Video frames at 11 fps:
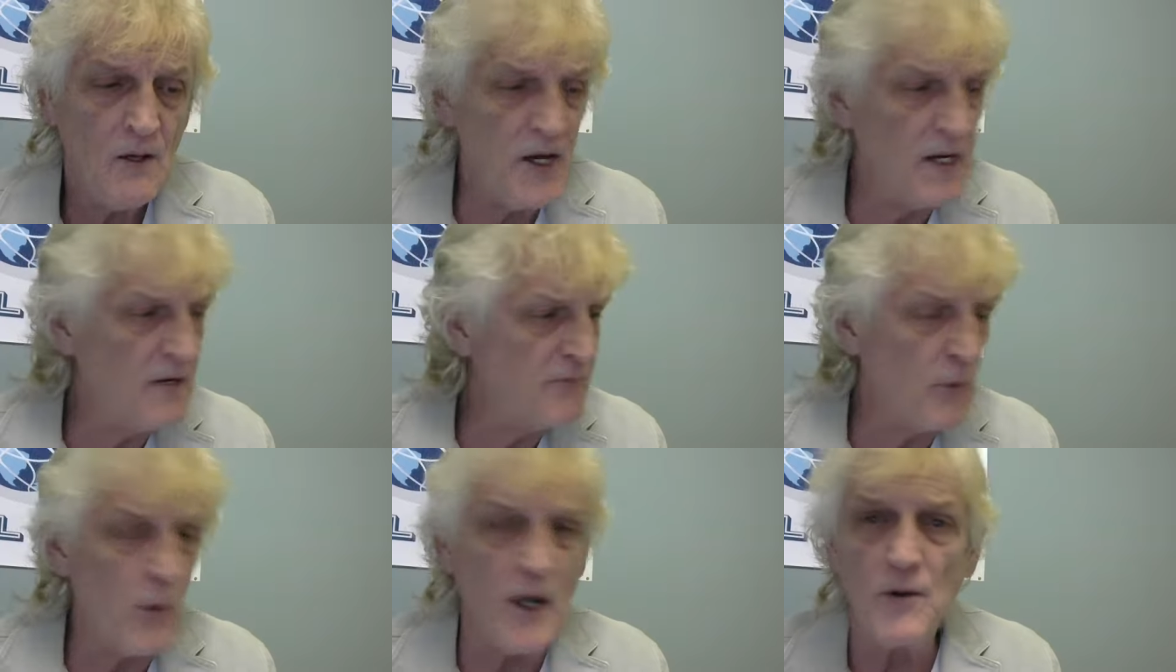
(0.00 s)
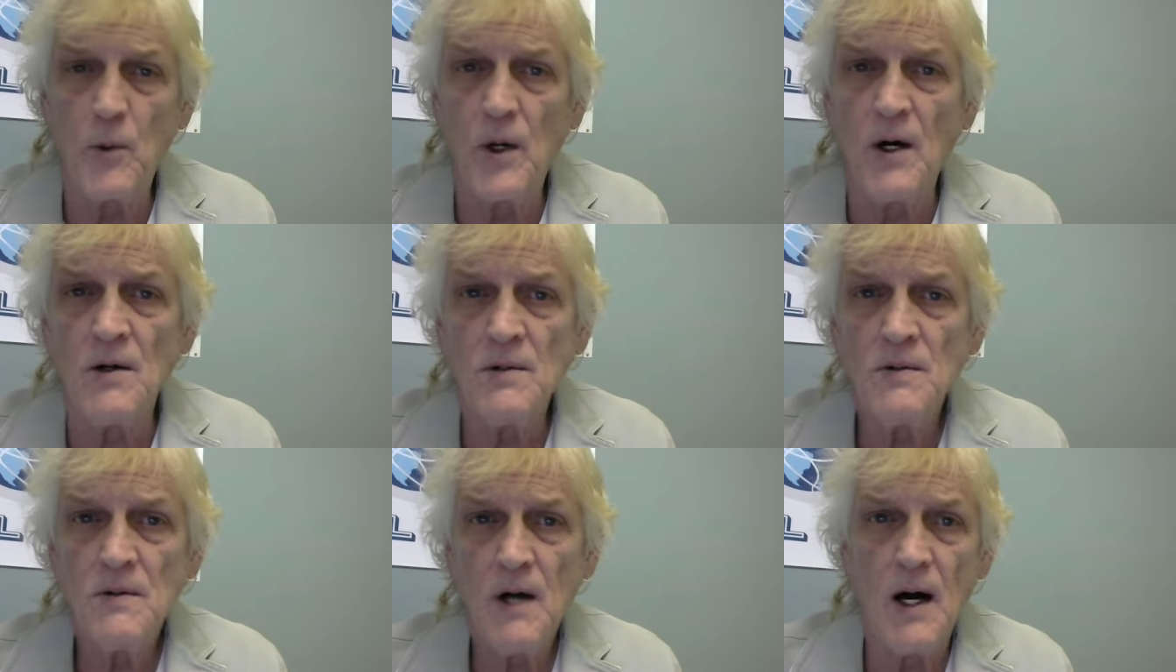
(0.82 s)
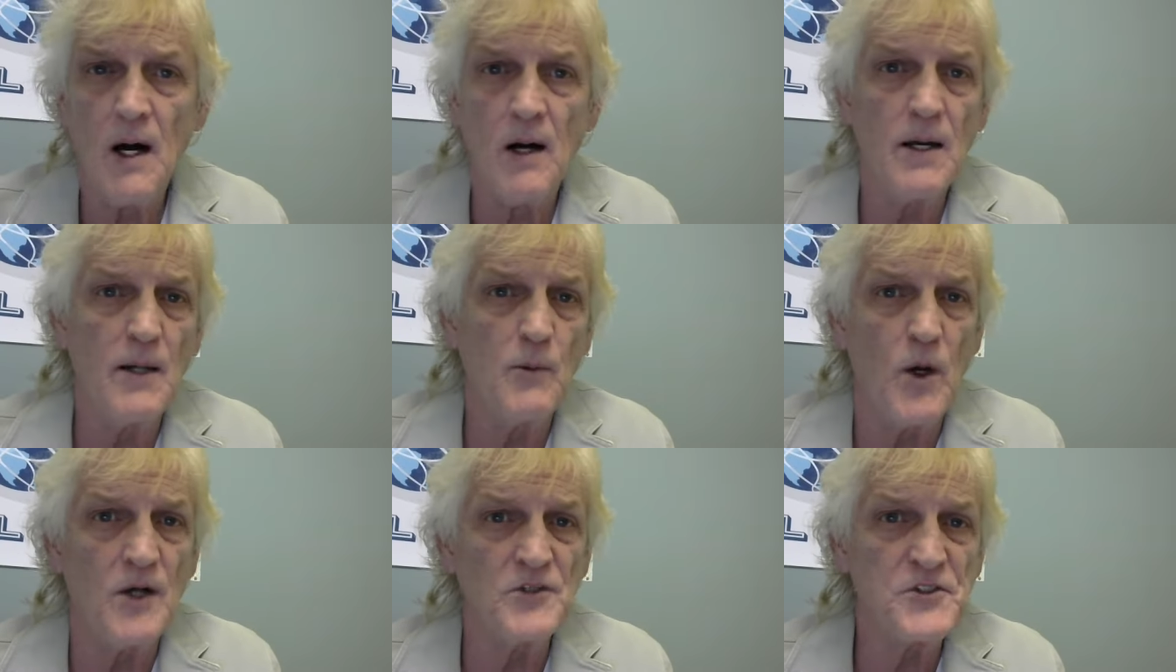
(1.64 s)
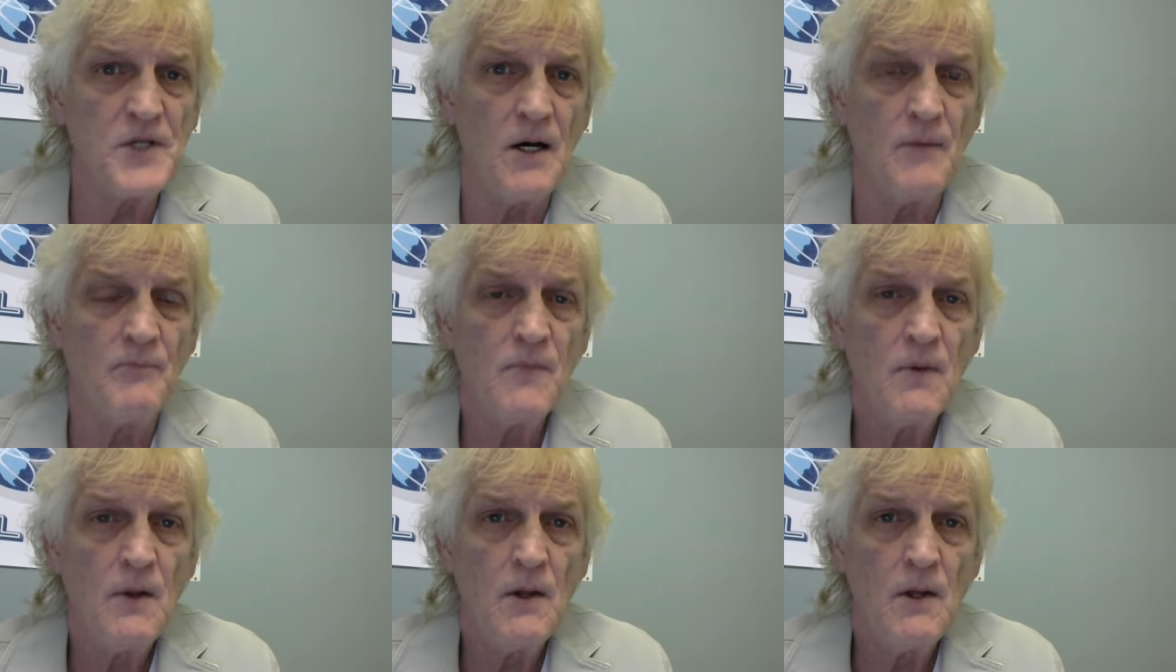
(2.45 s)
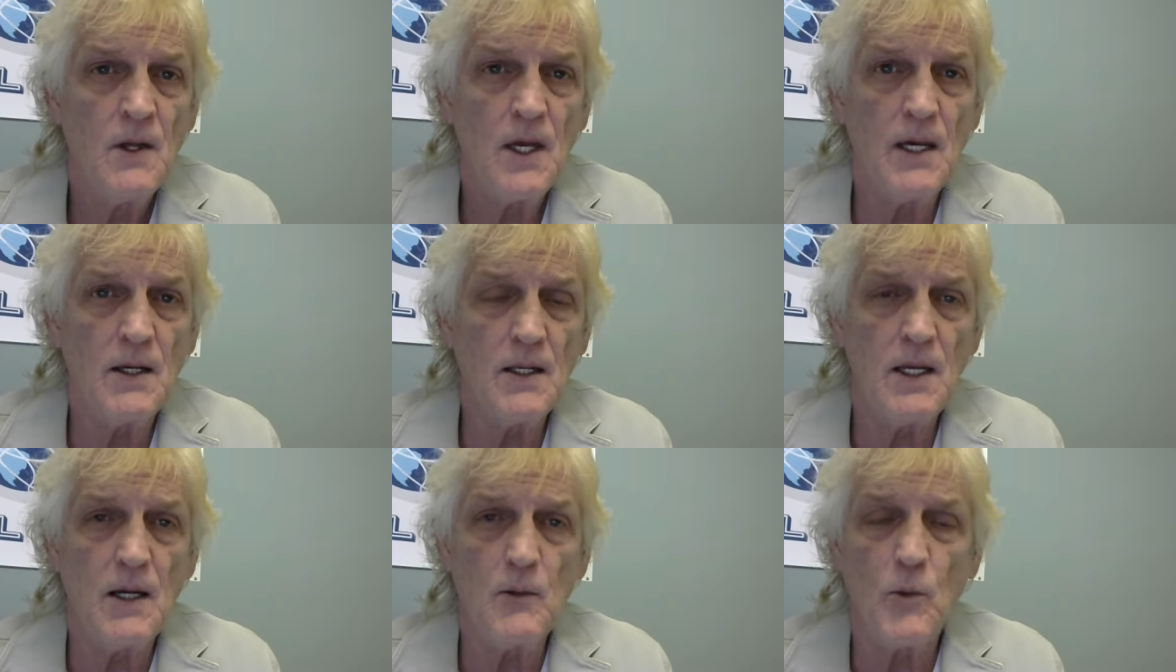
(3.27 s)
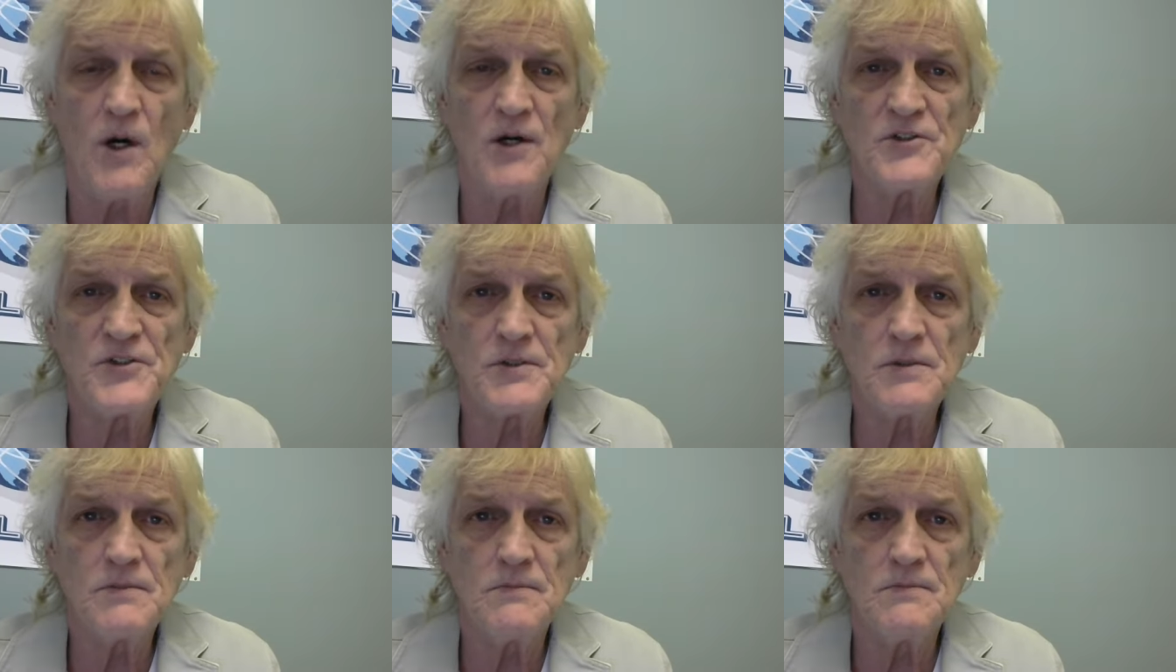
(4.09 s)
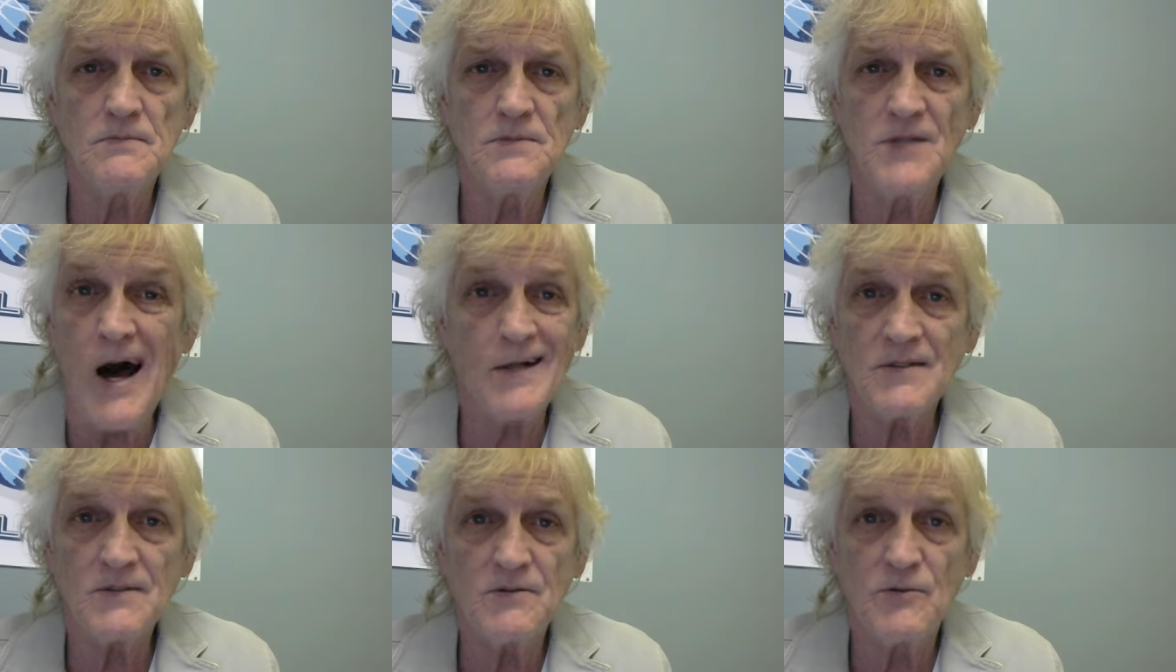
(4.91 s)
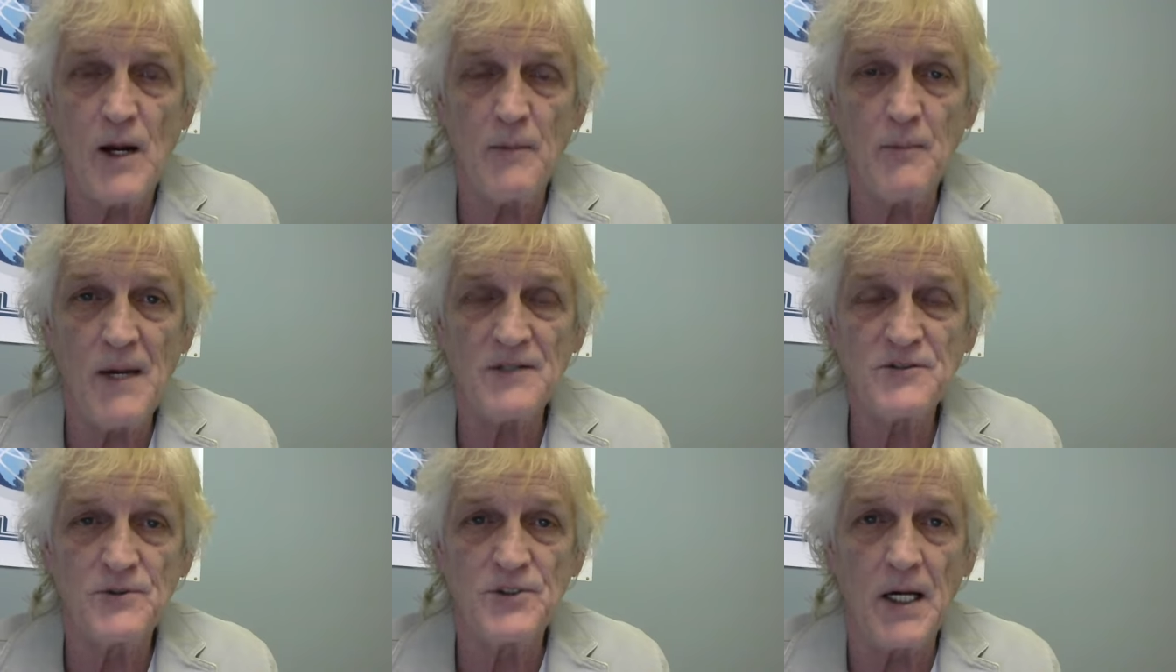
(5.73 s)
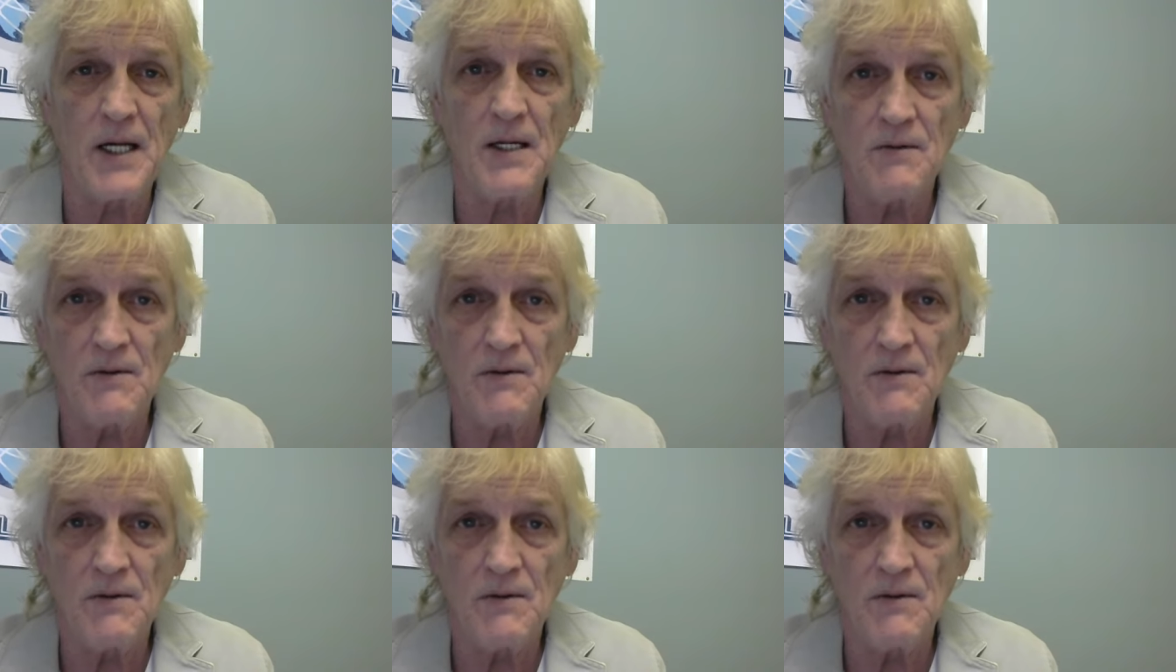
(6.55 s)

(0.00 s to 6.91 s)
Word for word: take it for what you will. Uh, it was um, it, it was not Grandmaster Jay.